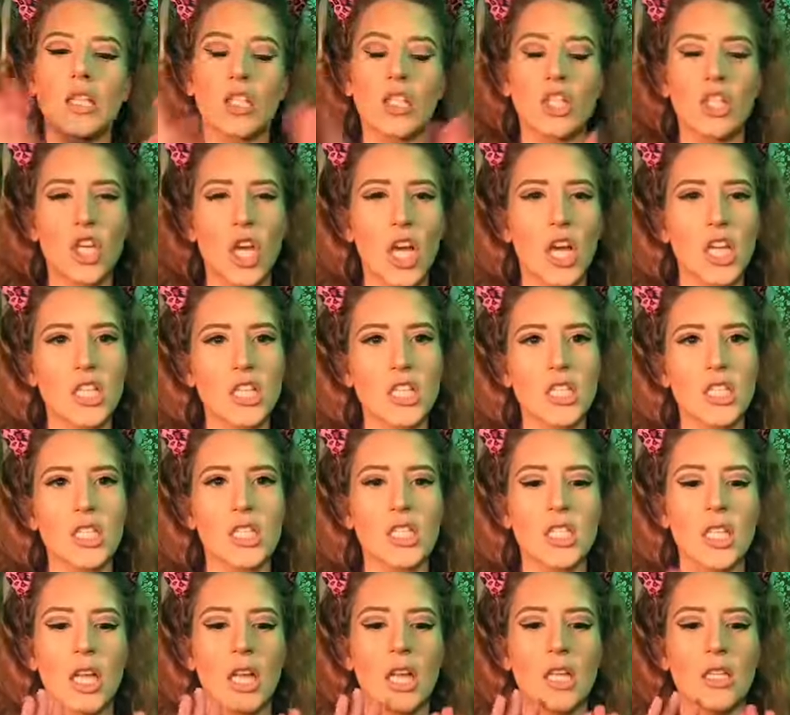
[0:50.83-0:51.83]
just
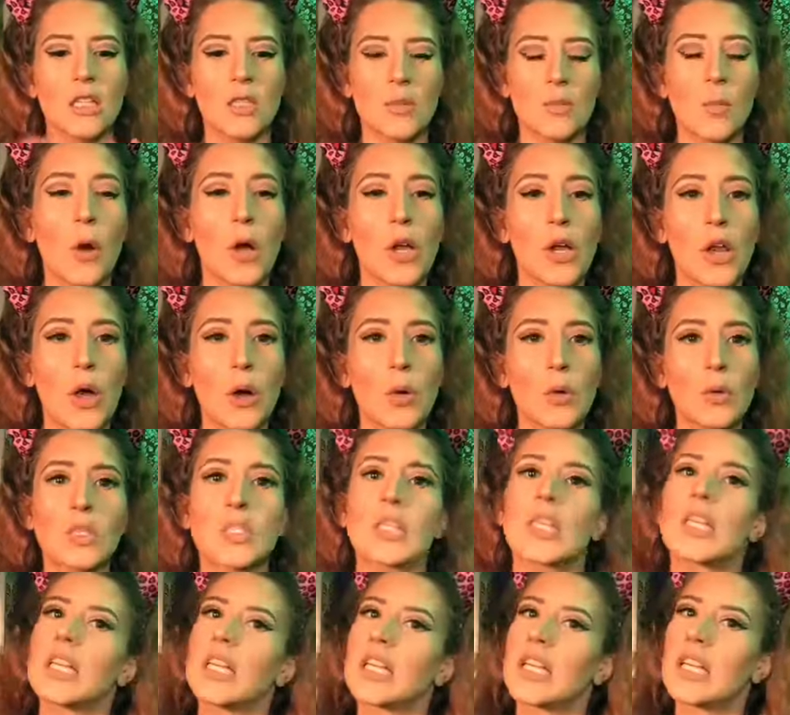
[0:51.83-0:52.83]
a small note,
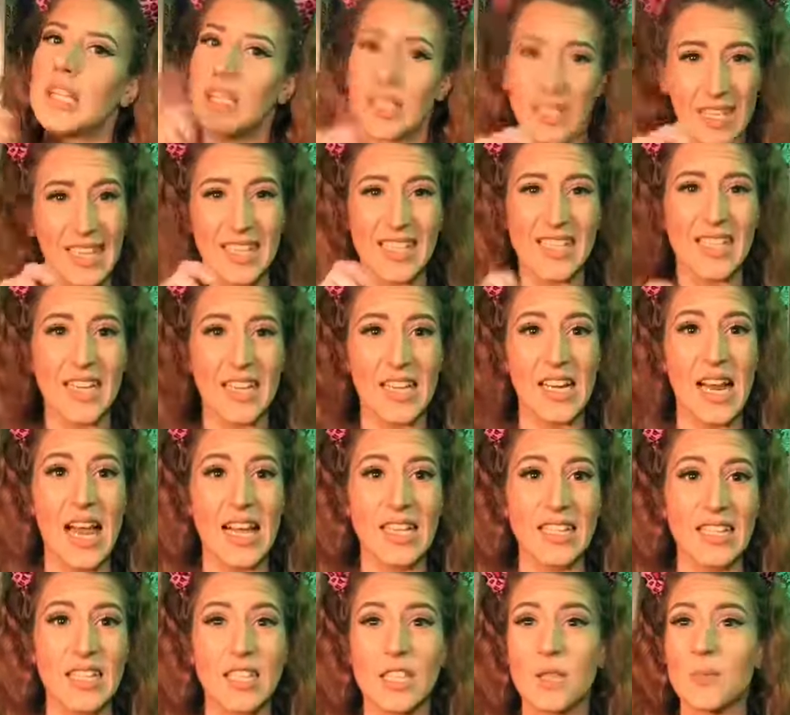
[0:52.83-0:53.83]
get
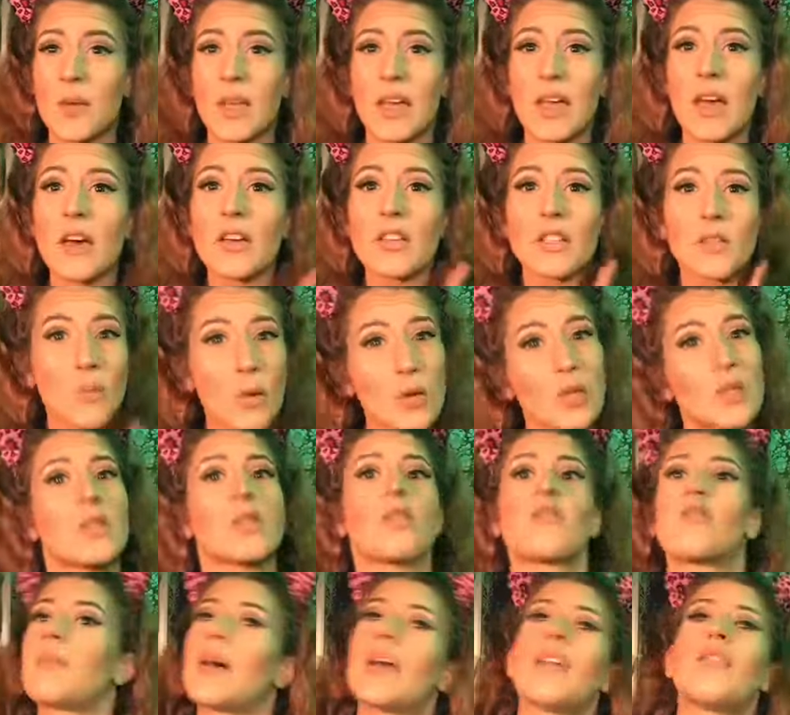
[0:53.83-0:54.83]
sunglasses because most
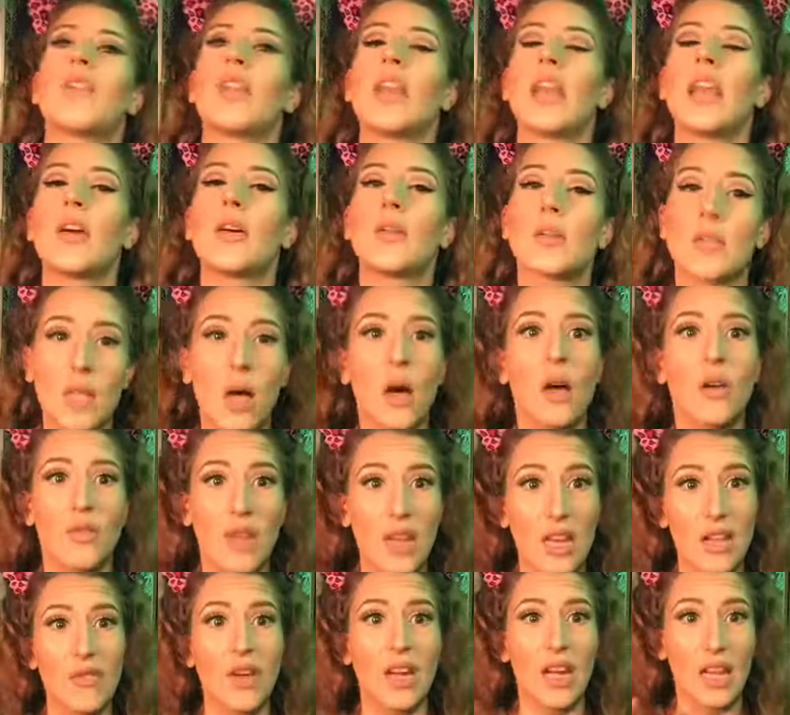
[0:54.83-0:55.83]
of my videos are
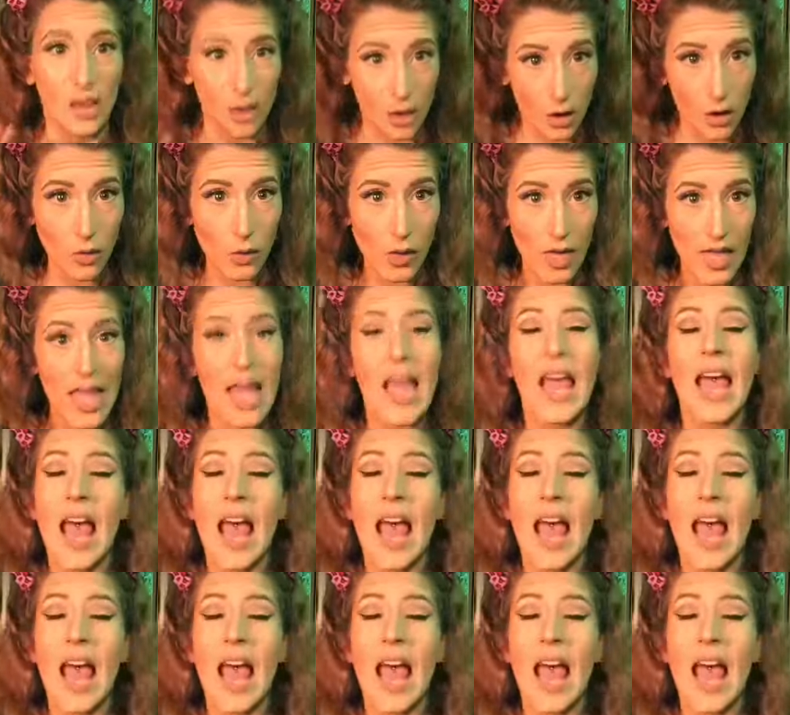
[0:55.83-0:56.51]
very glowy